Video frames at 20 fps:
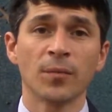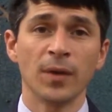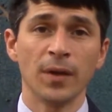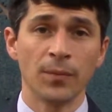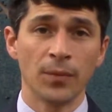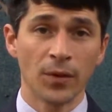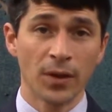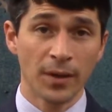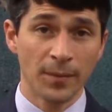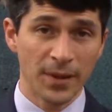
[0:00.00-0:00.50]

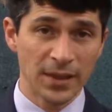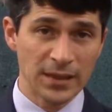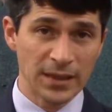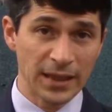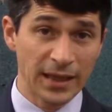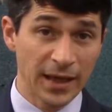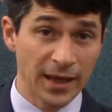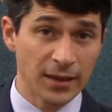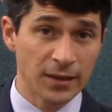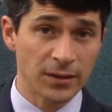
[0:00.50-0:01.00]
people coming
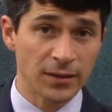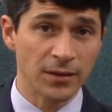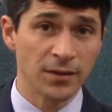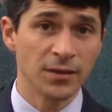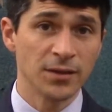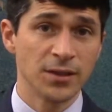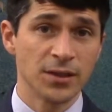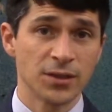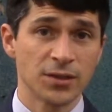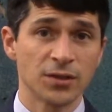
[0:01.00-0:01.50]
together
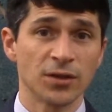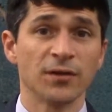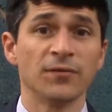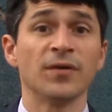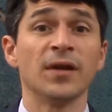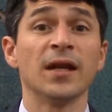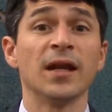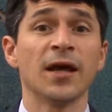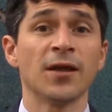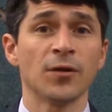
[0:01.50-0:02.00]
to
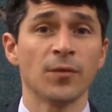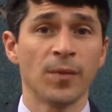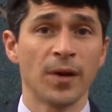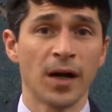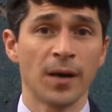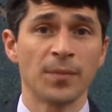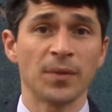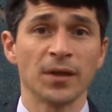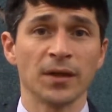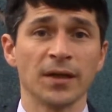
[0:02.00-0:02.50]
serve another
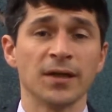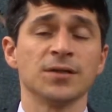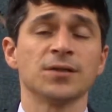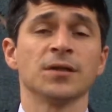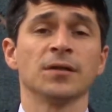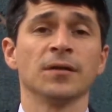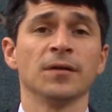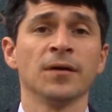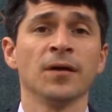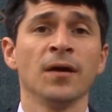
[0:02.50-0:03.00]

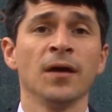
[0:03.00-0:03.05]
population.